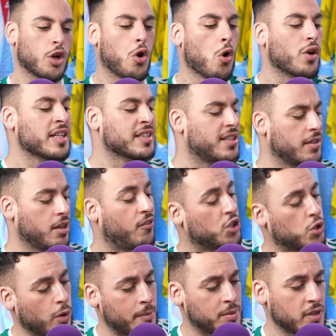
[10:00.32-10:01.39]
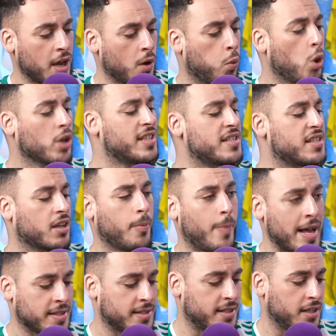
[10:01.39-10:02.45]
according to the official website, what is the
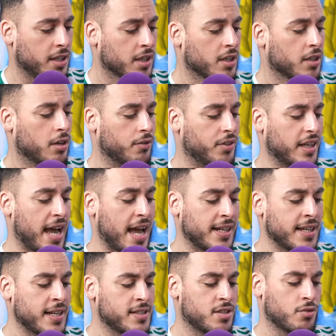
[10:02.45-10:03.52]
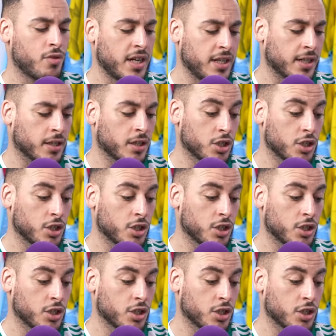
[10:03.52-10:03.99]
capacity of the Allianz Arena